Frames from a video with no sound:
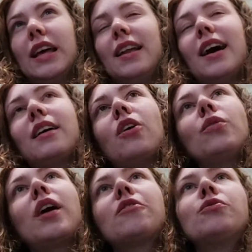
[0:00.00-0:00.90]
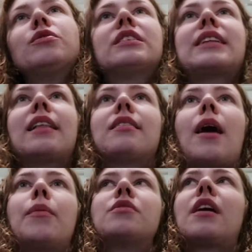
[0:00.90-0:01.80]
and I don't understand
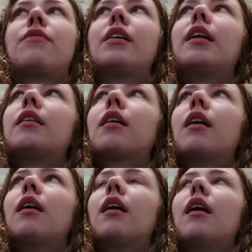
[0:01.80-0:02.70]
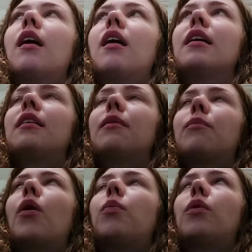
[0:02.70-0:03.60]
that, because I feel like
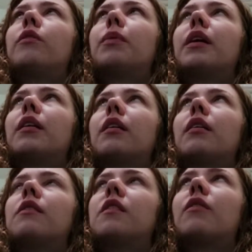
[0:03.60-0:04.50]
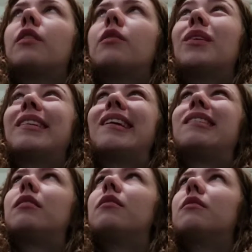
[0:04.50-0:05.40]
pop was big in the 70s, well, the
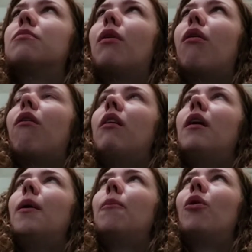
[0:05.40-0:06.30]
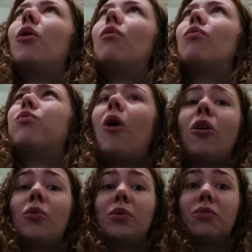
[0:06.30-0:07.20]
80s more, but
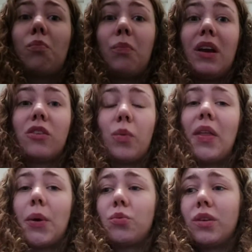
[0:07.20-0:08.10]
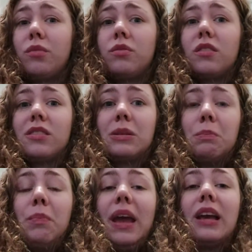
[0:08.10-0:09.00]
rock was big as well. That was when it was its
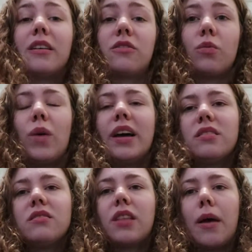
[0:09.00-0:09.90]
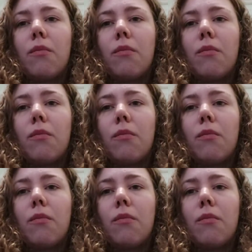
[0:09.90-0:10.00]
biggest. So why isn't there